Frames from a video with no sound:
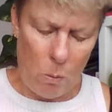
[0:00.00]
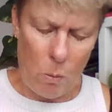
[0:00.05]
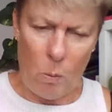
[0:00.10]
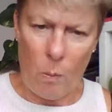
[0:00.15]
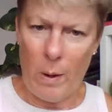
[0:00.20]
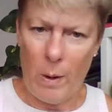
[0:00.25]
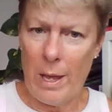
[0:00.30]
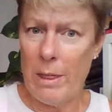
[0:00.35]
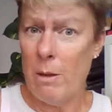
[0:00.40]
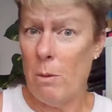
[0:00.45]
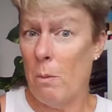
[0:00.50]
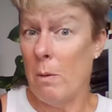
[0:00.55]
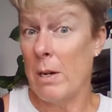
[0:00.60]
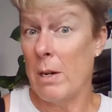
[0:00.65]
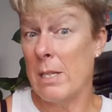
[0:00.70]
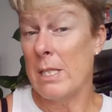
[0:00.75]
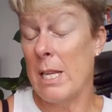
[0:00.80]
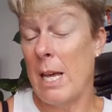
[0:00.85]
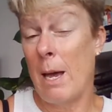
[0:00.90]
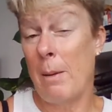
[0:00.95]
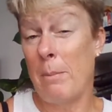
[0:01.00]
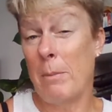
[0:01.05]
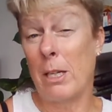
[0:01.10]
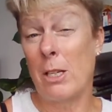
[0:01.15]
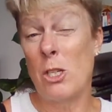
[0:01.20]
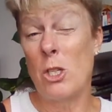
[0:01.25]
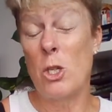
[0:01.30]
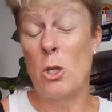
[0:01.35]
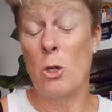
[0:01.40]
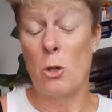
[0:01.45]
whether what is happening
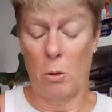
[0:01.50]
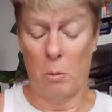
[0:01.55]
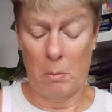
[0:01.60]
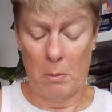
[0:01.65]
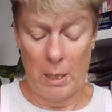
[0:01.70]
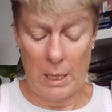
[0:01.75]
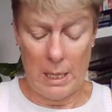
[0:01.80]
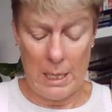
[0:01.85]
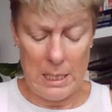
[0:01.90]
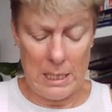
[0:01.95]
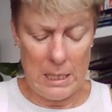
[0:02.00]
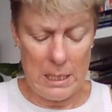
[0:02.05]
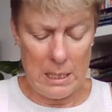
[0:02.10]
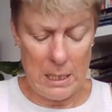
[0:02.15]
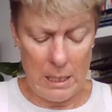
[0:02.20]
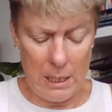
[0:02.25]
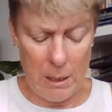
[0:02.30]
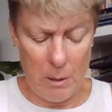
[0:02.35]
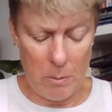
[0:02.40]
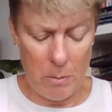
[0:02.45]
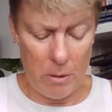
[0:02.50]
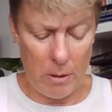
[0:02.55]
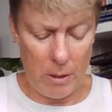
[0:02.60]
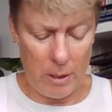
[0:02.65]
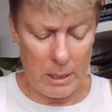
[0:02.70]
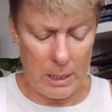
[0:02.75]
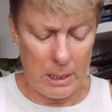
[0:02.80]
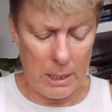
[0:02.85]
to him is deliberate.